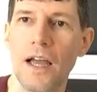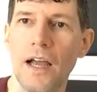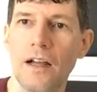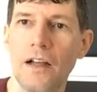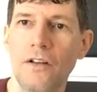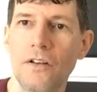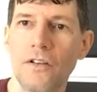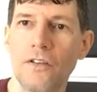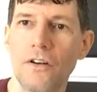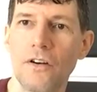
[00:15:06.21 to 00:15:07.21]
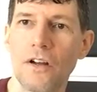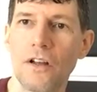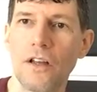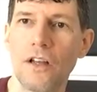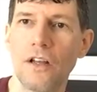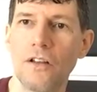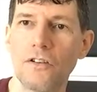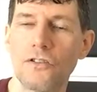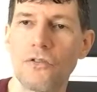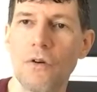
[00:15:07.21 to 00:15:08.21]
and they're
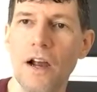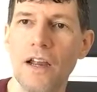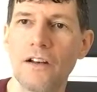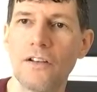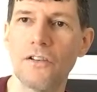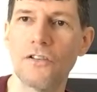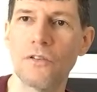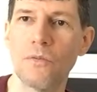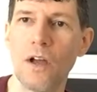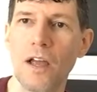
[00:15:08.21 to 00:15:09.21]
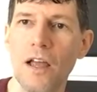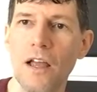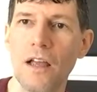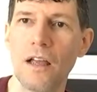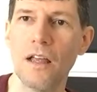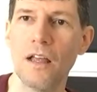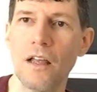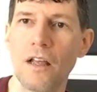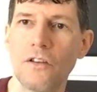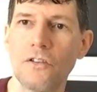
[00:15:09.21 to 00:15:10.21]
they're trying to sway
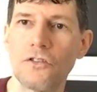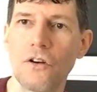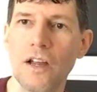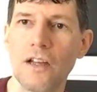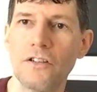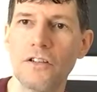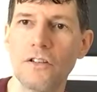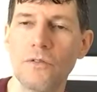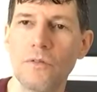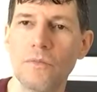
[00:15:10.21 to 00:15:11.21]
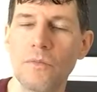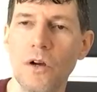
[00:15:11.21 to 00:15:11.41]
they're trying to